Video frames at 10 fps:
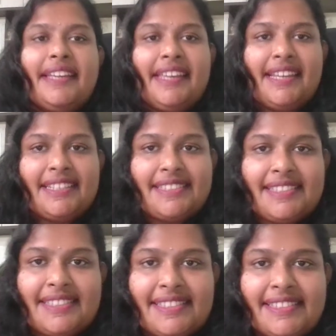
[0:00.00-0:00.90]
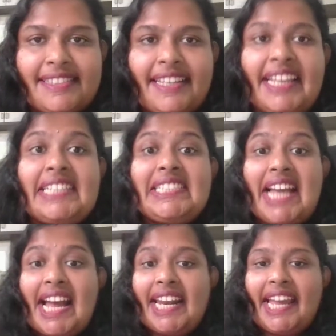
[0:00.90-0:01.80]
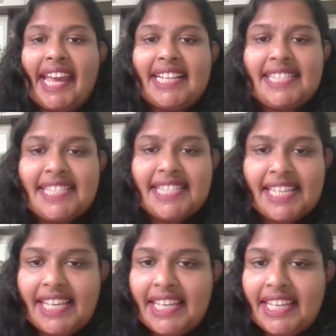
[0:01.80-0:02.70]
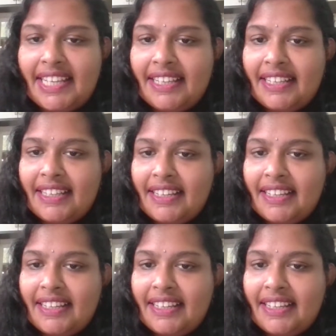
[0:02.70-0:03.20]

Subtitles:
Yes. In the chat, I can see